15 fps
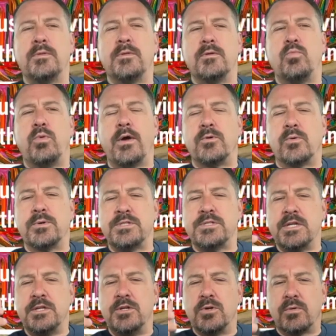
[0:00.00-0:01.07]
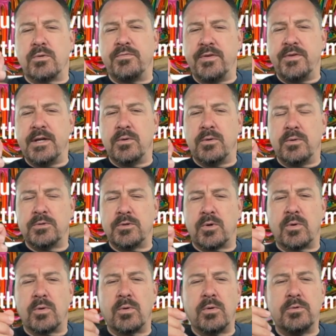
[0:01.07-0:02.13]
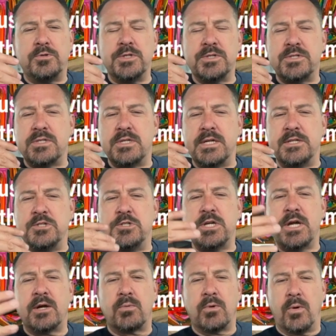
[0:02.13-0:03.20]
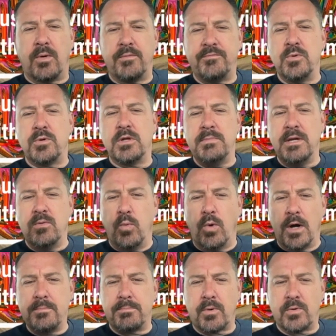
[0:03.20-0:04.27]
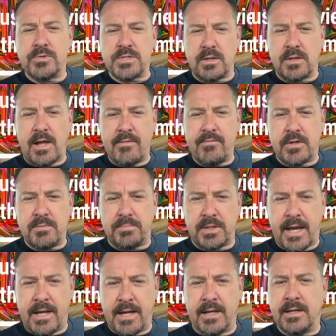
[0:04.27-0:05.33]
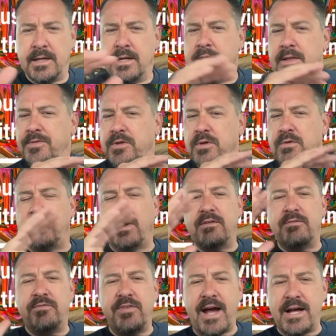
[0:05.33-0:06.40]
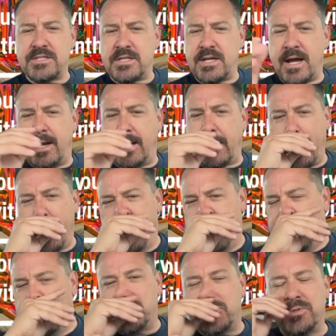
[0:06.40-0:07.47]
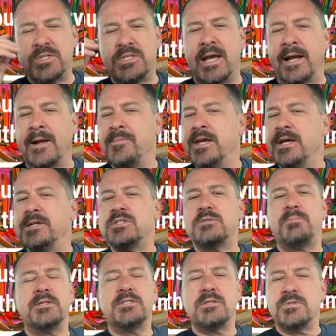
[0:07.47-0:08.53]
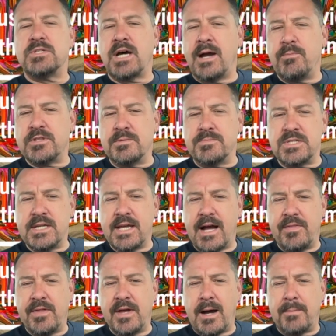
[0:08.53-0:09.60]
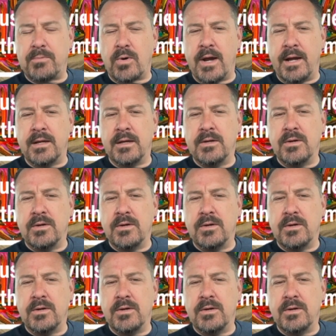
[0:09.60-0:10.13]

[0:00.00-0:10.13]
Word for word: whether it's in your field or just in general, mm-hmm. you can meet one person alive on the planet that you find yeah. fascinating, interesting, spend some time with them, see how they operate.